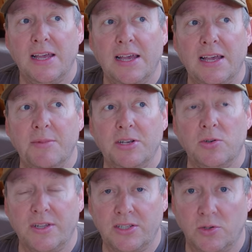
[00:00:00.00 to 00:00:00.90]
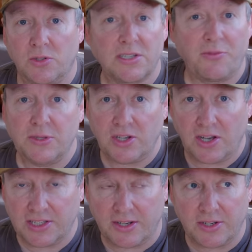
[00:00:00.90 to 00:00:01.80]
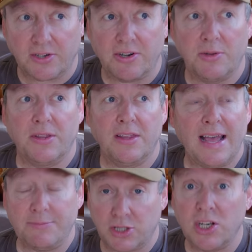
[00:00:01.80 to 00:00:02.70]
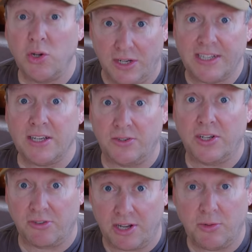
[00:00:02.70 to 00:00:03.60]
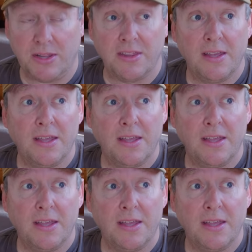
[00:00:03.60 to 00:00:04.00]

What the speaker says: and all this sort of stuff, which I don't agree with. Absolutely don't agree with.